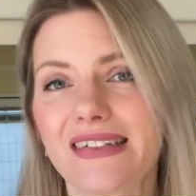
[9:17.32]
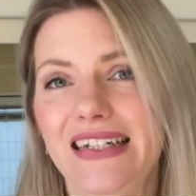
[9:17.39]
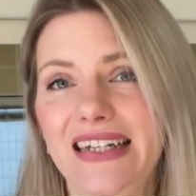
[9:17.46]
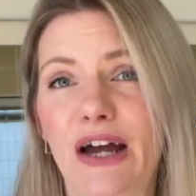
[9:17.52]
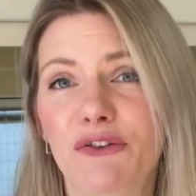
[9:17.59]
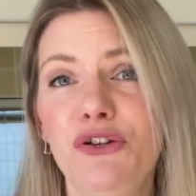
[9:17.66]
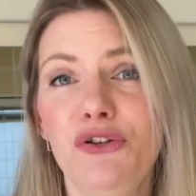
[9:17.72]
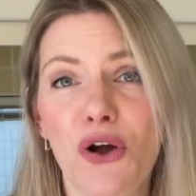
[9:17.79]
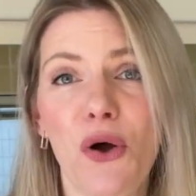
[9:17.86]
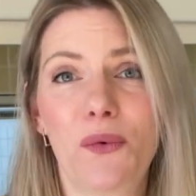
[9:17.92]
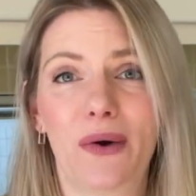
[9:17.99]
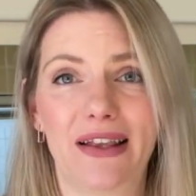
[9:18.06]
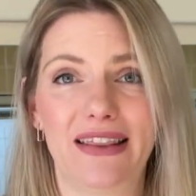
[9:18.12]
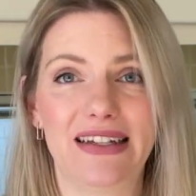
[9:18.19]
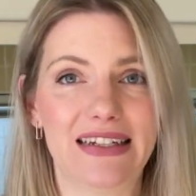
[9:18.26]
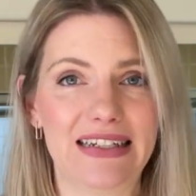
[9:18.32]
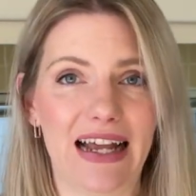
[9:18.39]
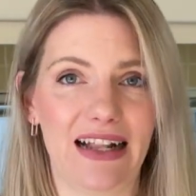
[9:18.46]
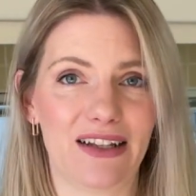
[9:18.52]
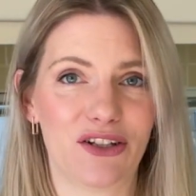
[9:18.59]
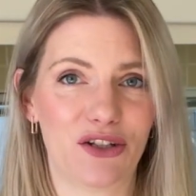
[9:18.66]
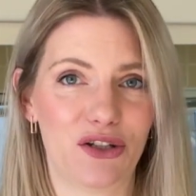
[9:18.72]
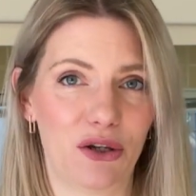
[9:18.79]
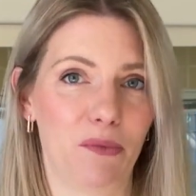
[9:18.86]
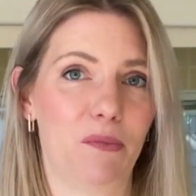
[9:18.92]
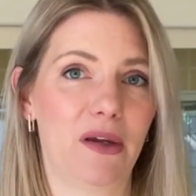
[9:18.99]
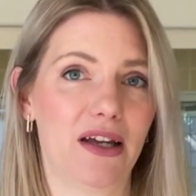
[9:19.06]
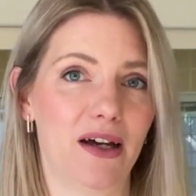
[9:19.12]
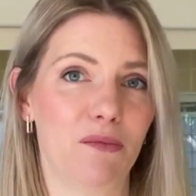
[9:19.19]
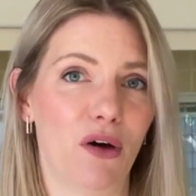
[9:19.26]
Now you know why the Italians don't
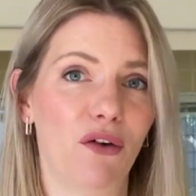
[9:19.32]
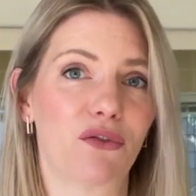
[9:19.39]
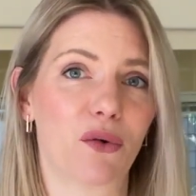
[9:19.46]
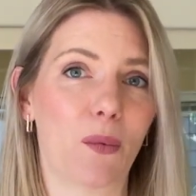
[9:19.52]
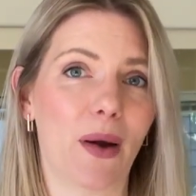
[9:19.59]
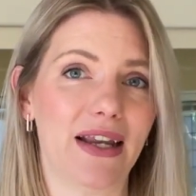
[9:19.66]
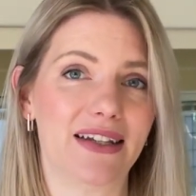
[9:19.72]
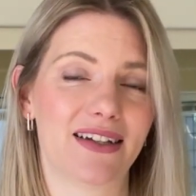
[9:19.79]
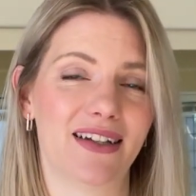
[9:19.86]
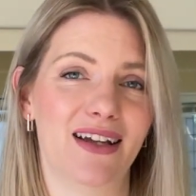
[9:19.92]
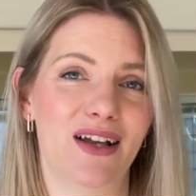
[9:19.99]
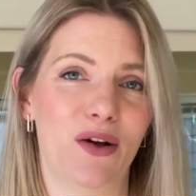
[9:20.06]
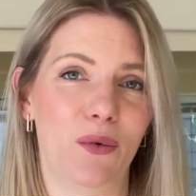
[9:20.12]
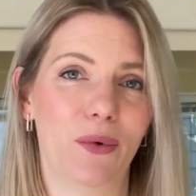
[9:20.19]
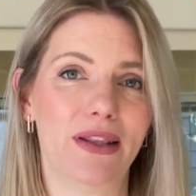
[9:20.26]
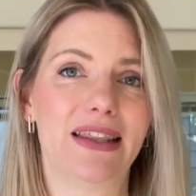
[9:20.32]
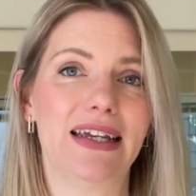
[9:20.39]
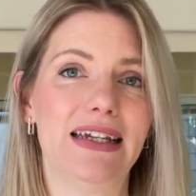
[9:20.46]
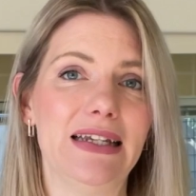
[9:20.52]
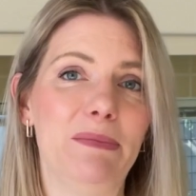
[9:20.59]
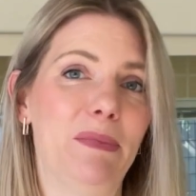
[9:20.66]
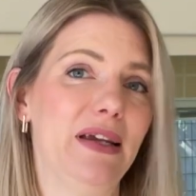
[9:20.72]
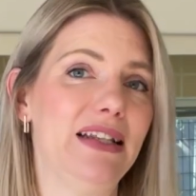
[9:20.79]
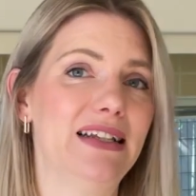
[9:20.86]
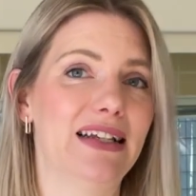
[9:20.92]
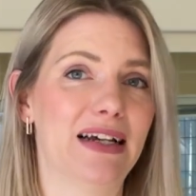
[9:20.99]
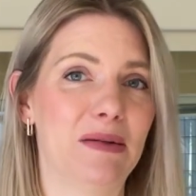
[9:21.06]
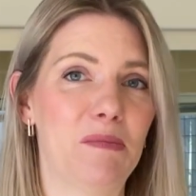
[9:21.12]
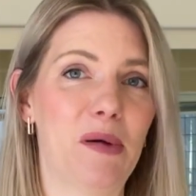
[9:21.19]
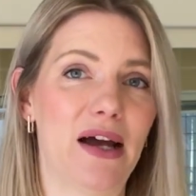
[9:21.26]
become overweight when they eat pizza
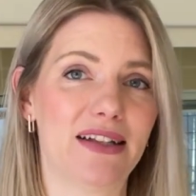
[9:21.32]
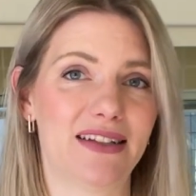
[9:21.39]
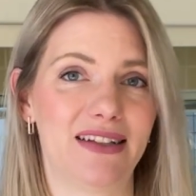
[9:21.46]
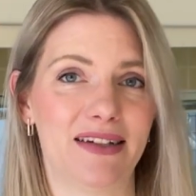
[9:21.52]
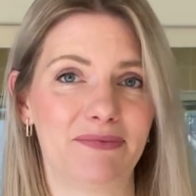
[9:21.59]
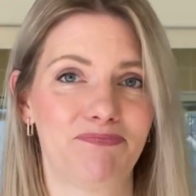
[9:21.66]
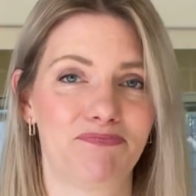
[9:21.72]
and pasta.